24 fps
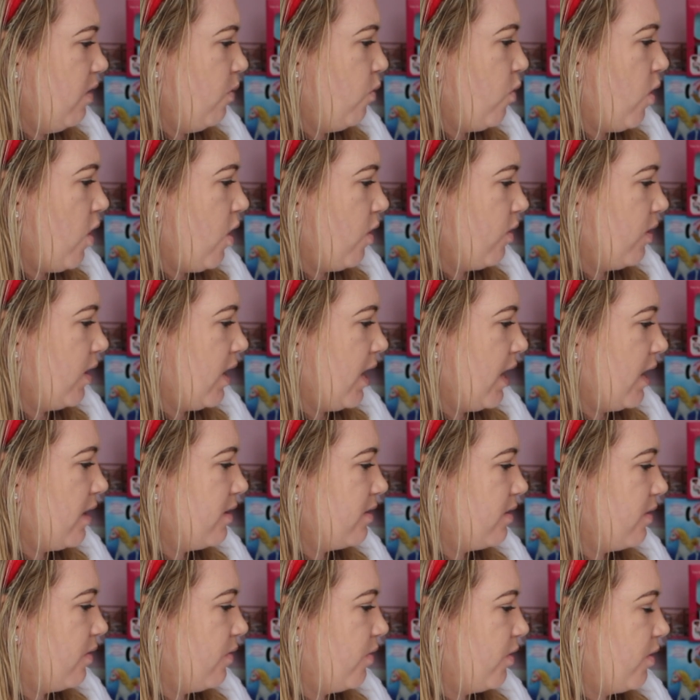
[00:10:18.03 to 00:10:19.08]
wild
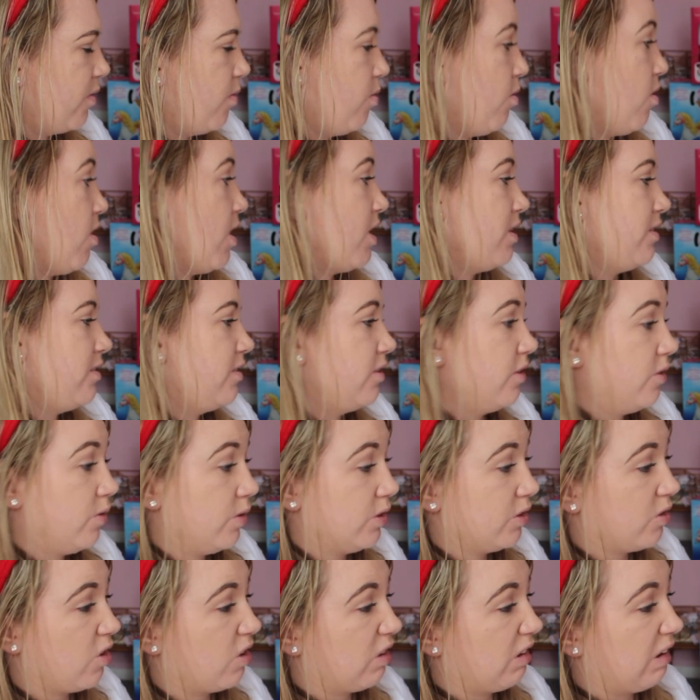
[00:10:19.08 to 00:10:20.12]
layers of surprise, so this
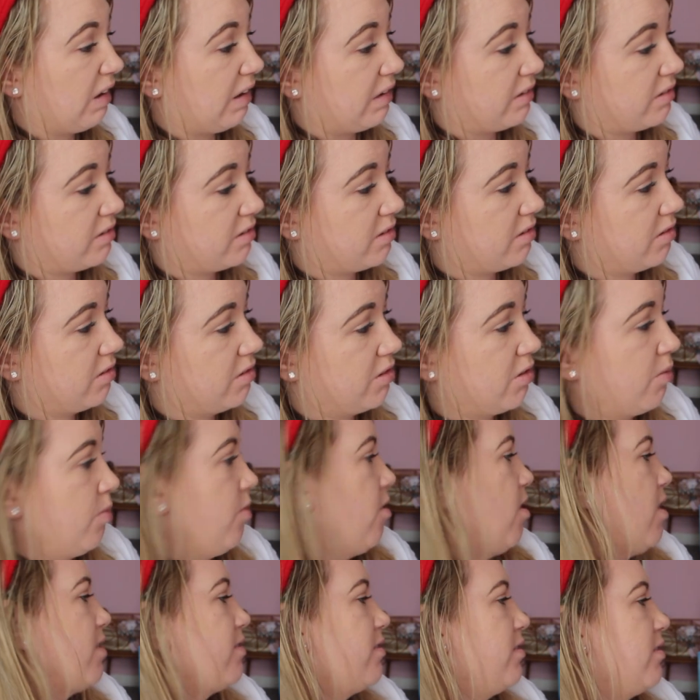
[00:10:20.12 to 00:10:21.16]
one's got less
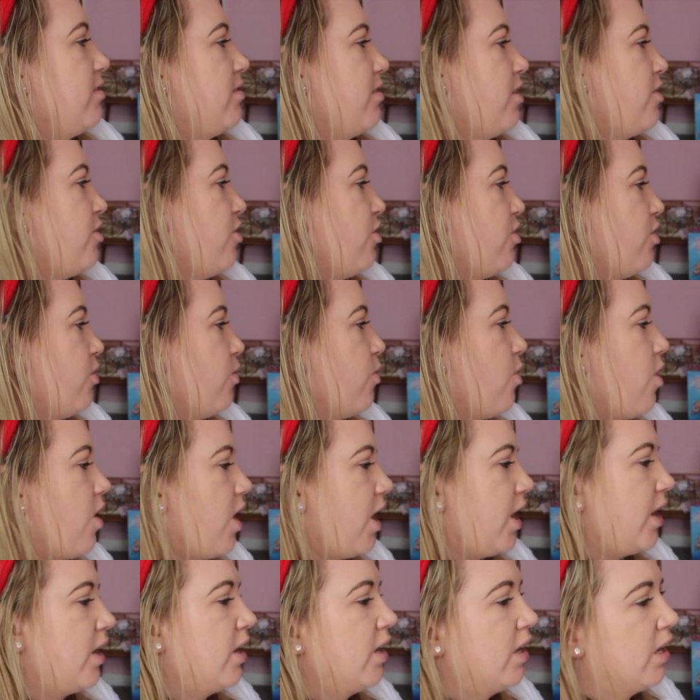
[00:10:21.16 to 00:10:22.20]
surprises. I don't know
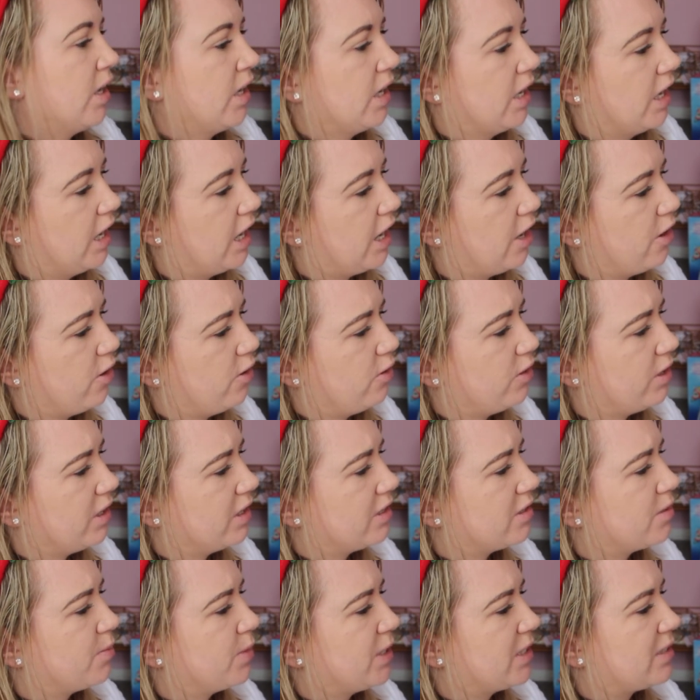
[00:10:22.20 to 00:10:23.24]
why, and I don't think
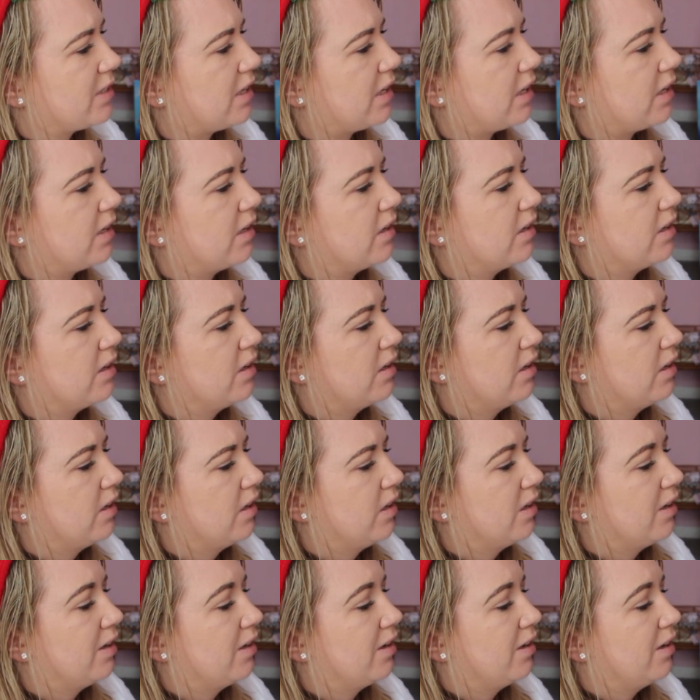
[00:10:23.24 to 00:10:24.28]
it's messy.
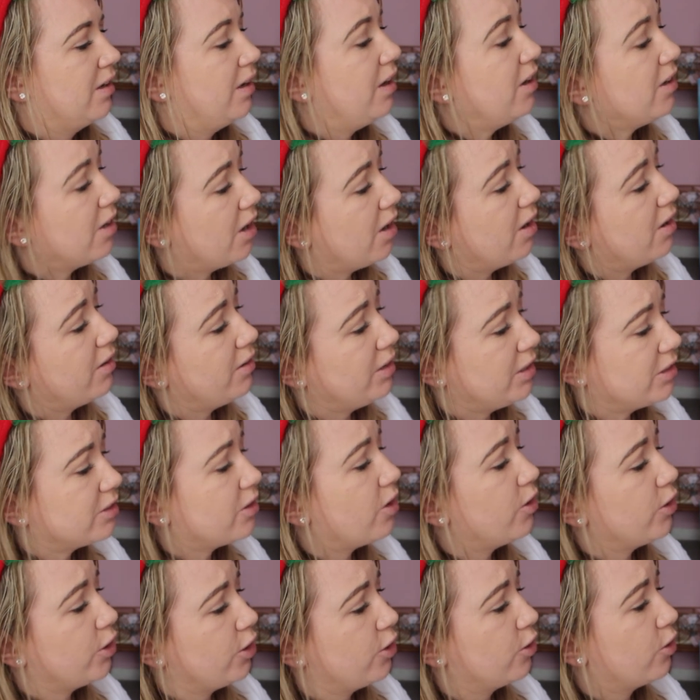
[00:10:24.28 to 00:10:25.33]
Oh no, it's
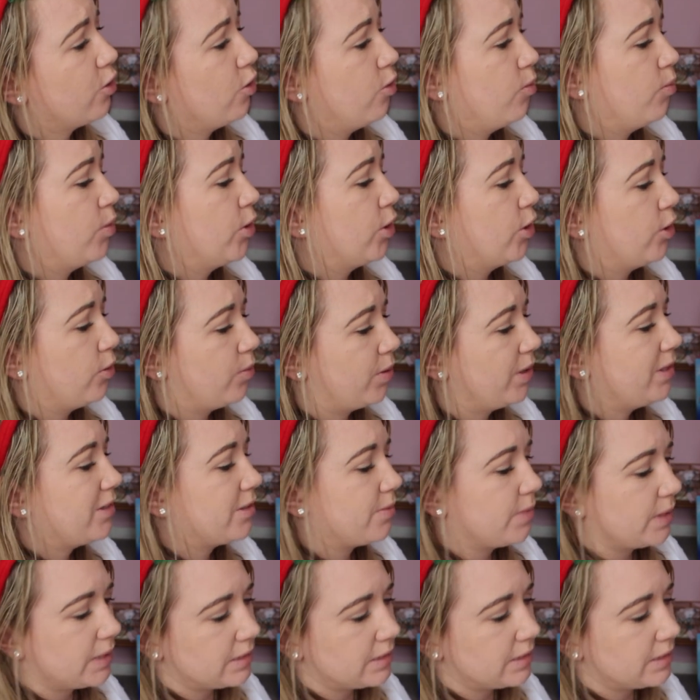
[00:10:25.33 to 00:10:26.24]
got unicorn poop, it's